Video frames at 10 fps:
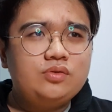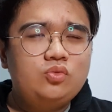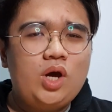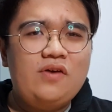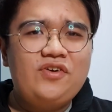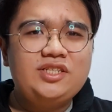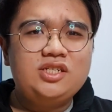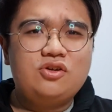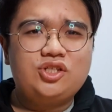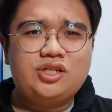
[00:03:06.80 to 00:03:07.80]
When I first
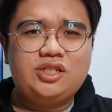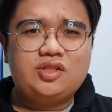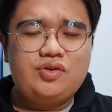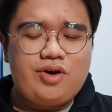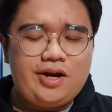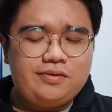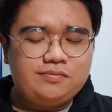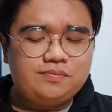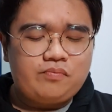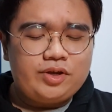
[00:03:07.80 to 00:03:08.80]
think of chicken skin, right,
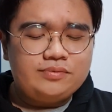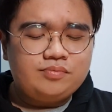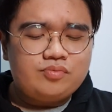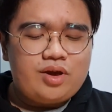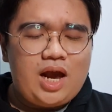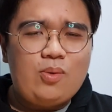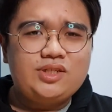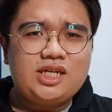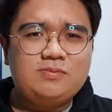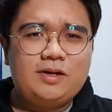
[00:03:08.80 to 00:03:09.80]
I was
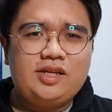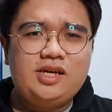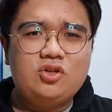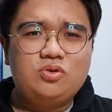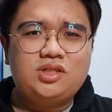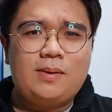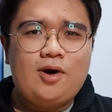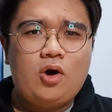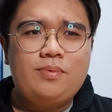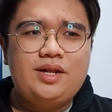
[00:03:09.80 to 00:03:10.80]
expecting it to
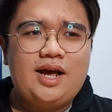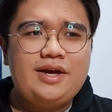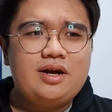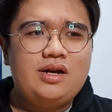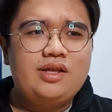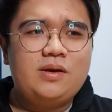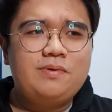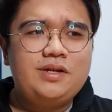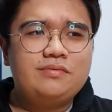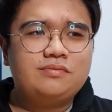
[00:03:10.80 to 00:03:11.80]
somehow be like a little
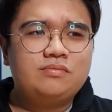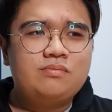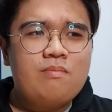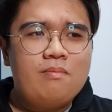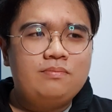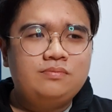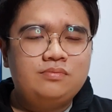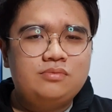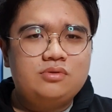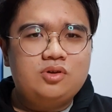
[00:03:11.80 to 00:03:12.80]
bit
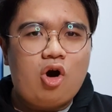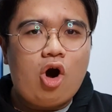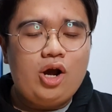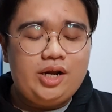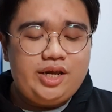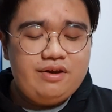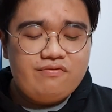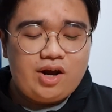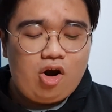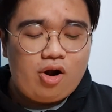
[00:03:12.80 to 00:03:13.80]
oily,
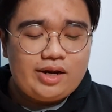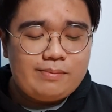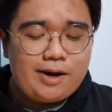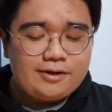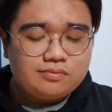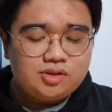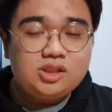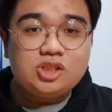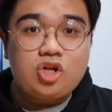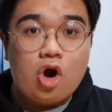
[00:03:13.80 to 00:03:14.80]
very oily, but this
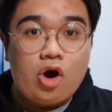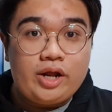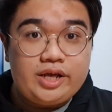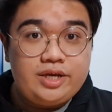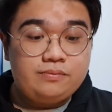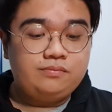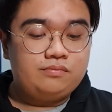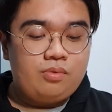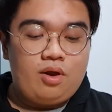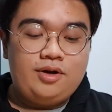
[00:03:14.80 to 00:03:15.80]
is not oily.
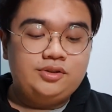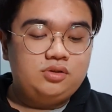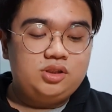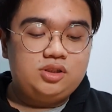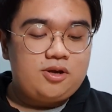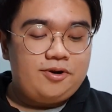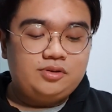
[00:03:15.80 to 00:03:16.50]
It's